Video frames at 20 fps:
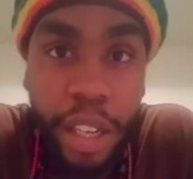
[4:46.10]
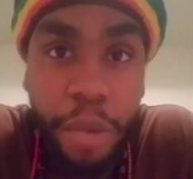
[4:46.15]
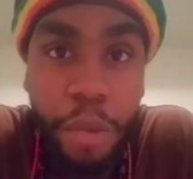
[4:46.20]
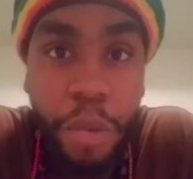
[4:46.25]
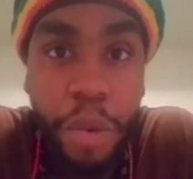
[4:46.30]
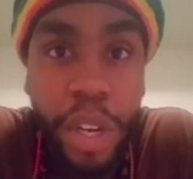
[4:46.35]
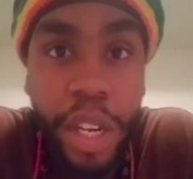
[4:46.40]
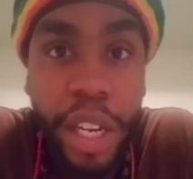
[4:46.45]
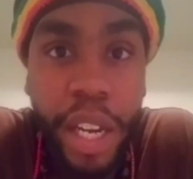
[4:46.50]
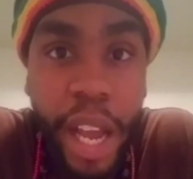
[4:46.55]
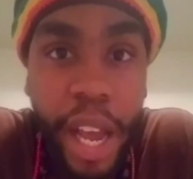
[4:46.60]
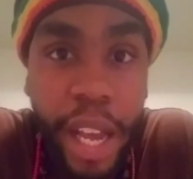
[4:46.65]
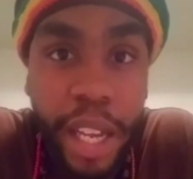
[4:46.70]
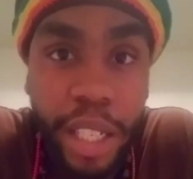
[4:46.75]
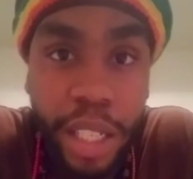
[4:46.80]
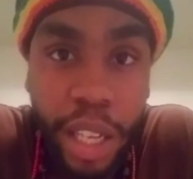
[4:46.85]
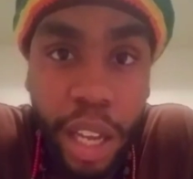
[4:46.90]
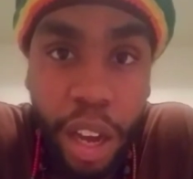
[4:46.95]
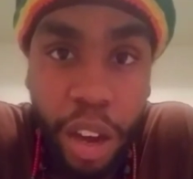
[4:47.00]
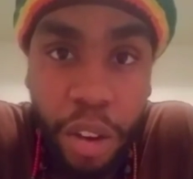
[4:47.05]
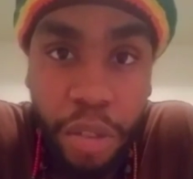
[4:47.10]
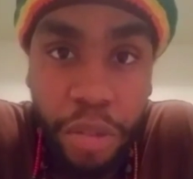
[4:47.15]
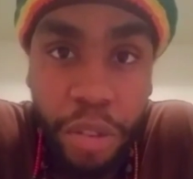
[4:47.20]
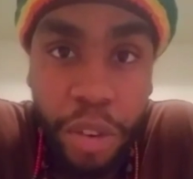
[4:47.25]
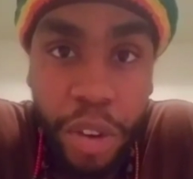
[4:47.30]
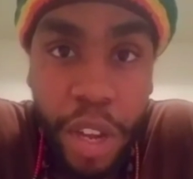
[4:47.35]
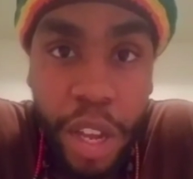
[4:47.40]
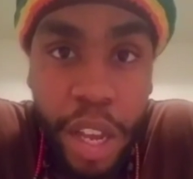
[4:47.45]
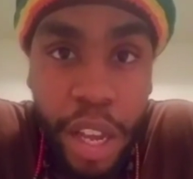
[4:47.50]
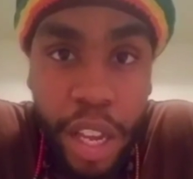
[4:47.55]
and what it has to offer.
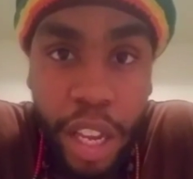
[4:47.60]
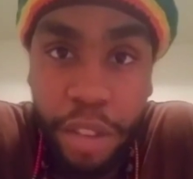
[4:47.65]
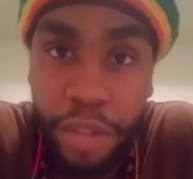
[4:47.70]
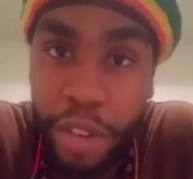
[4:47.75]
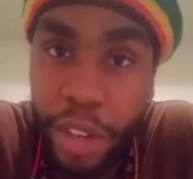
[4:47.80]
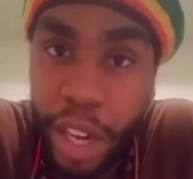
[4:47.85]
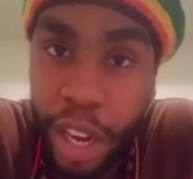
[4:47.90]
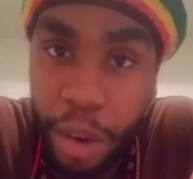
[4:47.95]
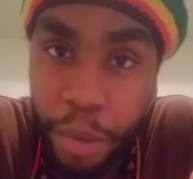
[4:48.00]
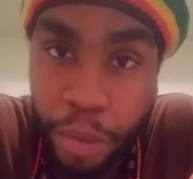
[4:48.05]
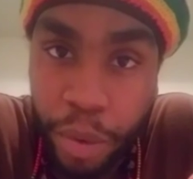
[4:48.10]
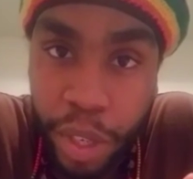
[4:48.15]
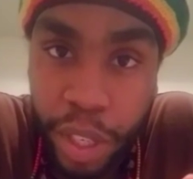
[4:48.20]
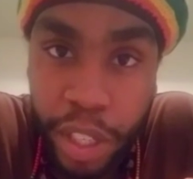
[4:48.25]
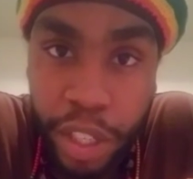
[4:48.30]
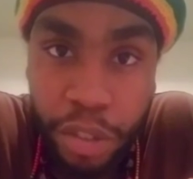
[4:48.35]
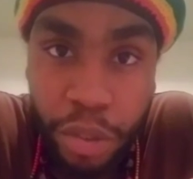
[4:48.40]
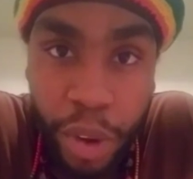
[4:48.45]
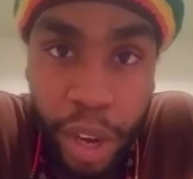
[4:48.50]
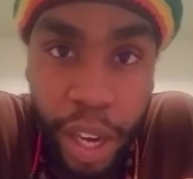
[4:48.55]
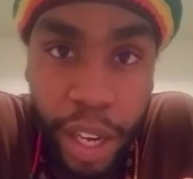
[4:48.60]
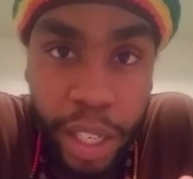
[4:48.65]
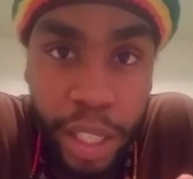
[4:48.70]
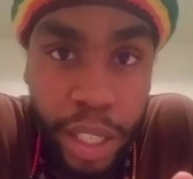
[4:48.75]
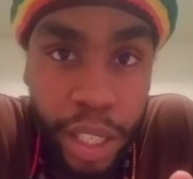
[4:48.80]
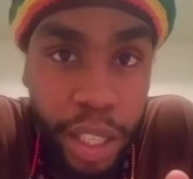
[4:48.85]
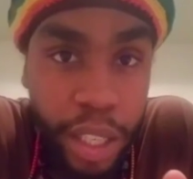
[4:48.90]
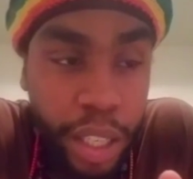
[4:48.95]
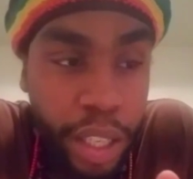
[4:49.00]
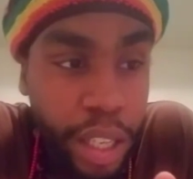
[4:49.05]
If you're not really trying
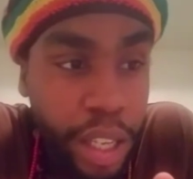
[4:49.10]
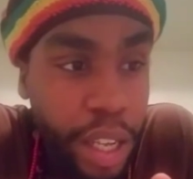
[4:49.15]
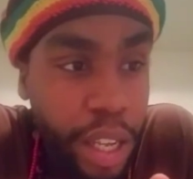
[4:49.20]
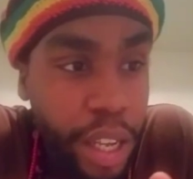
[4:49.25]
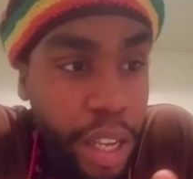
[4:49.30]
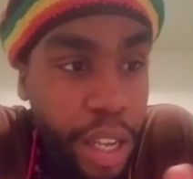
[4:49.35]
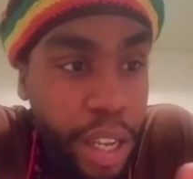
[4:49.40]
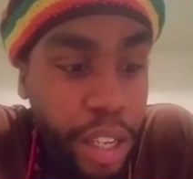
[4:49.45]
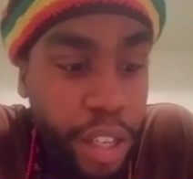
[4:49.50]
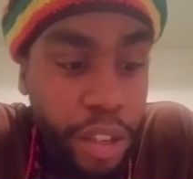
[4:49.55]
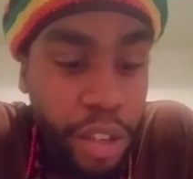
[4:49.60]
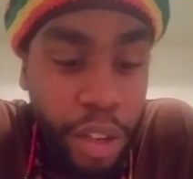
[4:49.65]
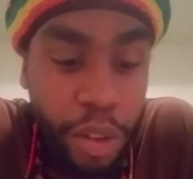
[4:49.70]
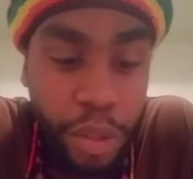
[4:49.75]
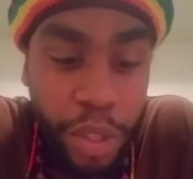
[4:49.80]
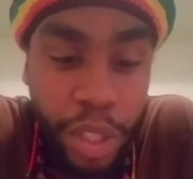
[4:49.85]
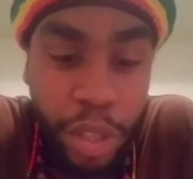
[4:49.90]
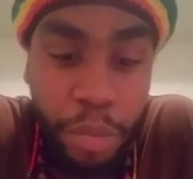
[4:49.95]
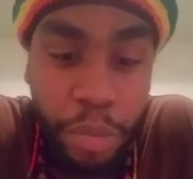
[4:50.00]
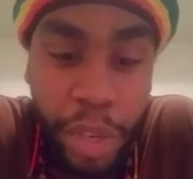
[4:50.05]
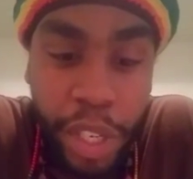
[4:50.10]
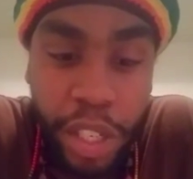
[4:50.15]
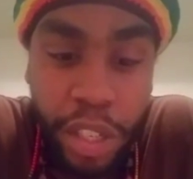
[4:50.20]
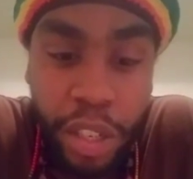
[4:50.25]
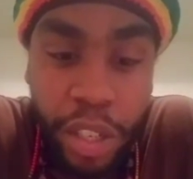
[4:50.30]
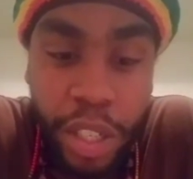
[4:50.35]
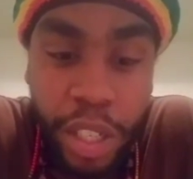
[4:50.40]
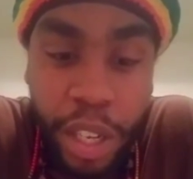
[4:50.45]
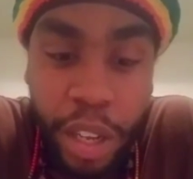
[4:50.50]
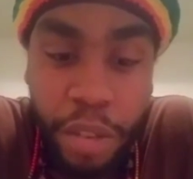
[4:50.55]
to you know, submit
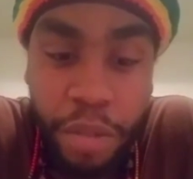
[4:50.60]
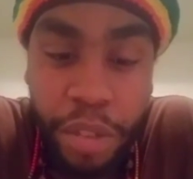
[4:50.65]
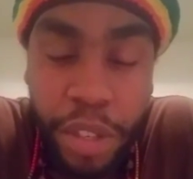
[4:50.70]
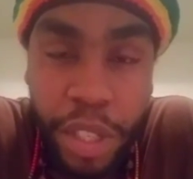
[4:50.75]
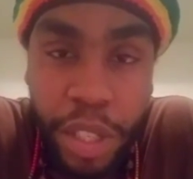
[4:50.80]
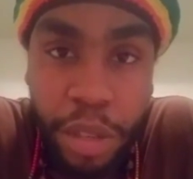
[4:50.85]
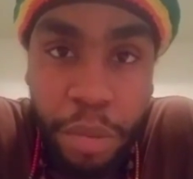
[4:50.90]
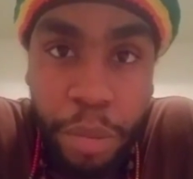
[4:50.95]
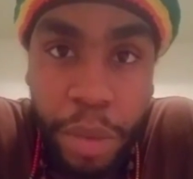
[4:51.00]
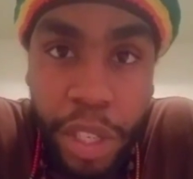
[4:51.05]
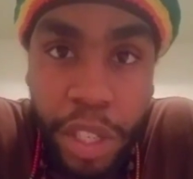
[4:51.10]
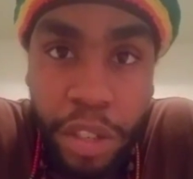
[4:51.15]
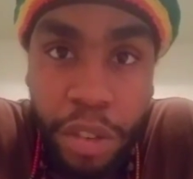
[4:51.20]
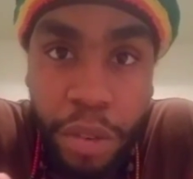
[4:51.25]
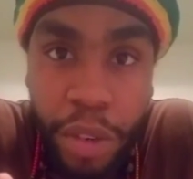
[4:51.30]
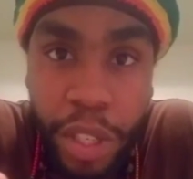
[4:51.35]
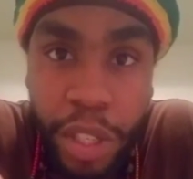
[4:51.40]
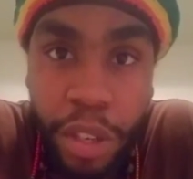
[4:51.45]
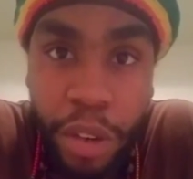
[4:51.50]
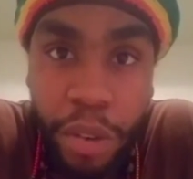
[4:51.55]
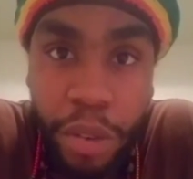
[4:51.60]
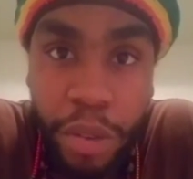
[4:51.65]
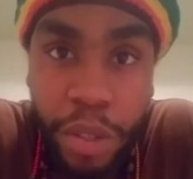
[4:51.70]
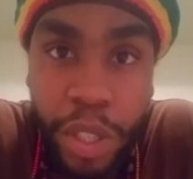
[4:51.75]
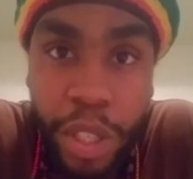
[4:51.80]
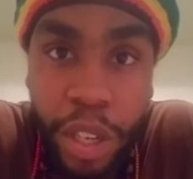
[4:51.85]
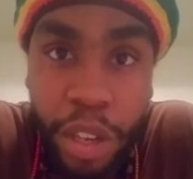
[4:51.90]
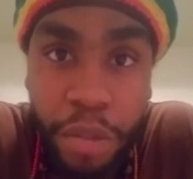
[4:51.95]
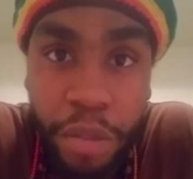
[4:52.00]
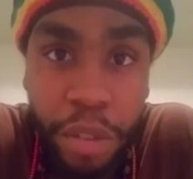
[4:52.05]
yourself and submit your eternal
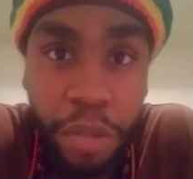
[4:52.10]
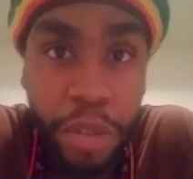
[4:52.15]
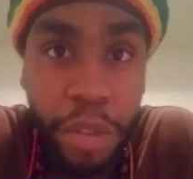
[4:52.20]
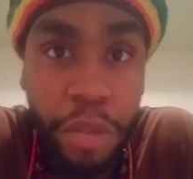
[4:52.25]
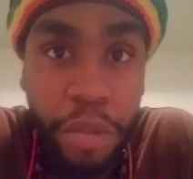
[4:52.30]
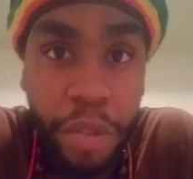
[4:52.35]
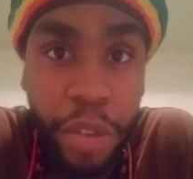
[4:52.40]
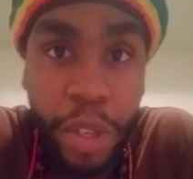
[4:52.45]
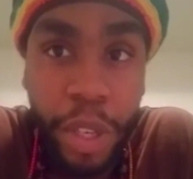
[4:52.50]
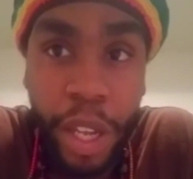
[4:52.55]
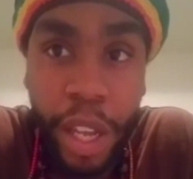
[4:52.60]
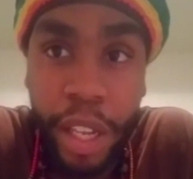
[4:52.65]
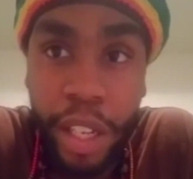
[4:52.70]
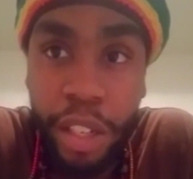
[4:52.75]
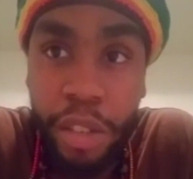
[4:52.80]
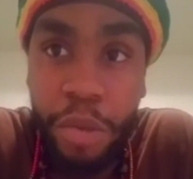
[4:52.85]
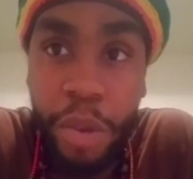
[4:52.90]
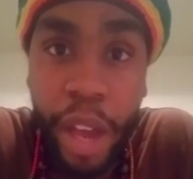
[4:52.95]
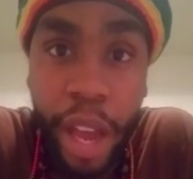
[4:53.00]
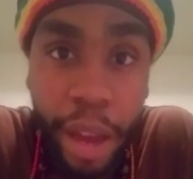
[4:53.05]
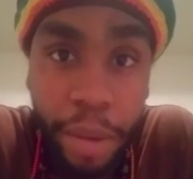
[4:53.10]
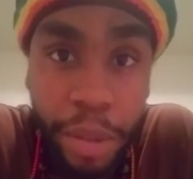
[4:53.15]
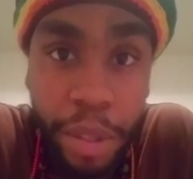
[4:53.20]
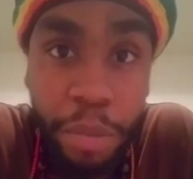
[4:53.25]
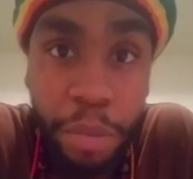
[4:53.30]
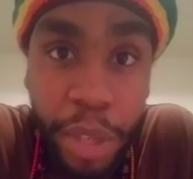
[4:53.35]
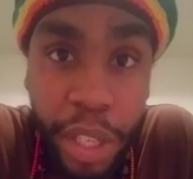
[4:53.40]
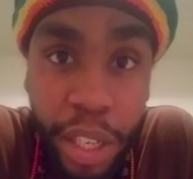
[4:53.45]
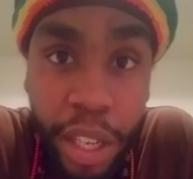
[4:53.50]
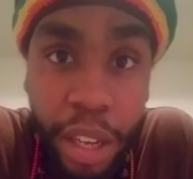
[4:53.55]
self. If you feel like you have to
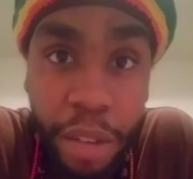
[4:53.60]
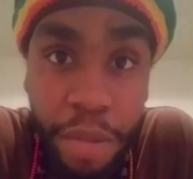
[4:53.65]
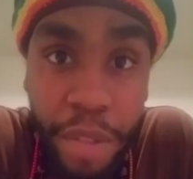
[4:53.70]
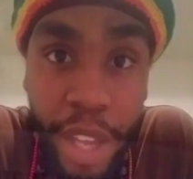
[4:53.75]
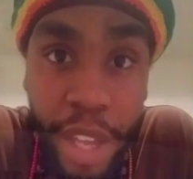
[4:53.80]
be of